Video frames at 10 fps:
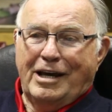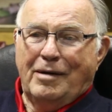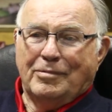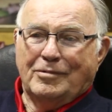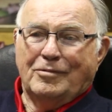
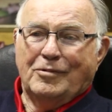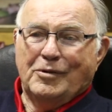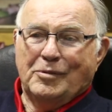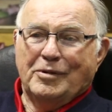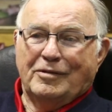happened when
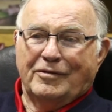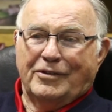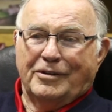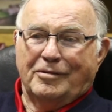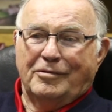we built
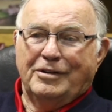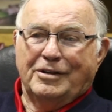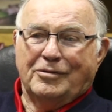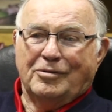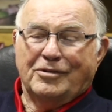Verdict
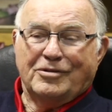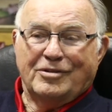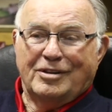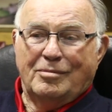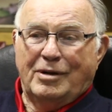Ridge
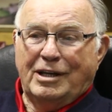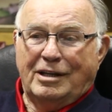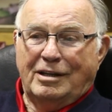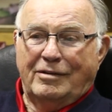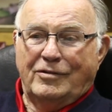was the
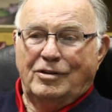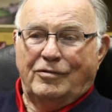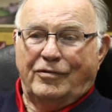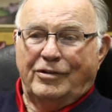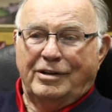making of new
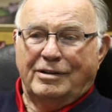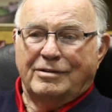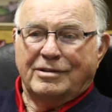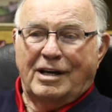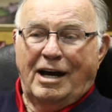friends.